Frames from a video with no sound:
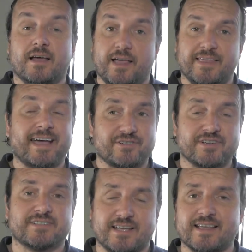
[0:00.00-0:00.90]
And they
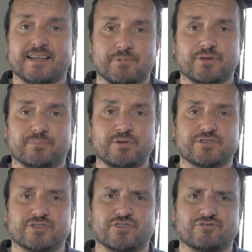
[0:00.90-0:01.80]
actually said that in one of their
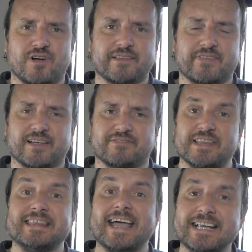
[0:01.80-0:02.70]
books, is to try and think of the
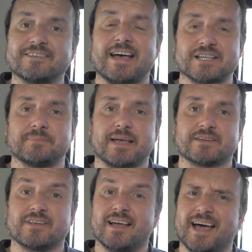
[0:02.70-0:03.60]
negative aspects.